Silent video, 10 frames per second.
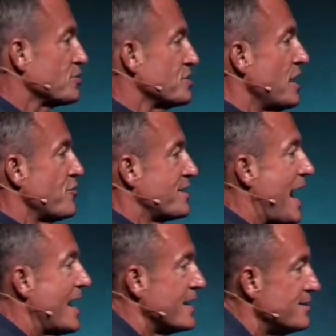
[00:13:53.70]
there's another
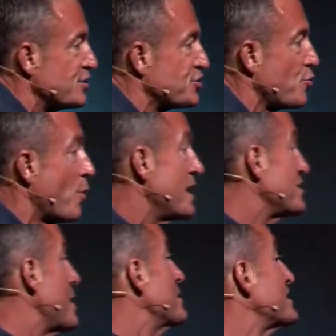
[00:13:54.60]
guy in this story.
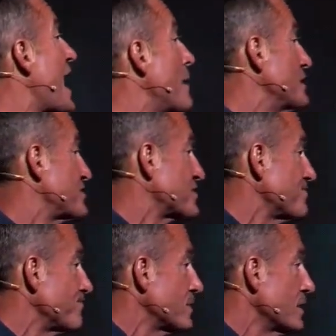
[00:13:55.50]
His name is Thomas.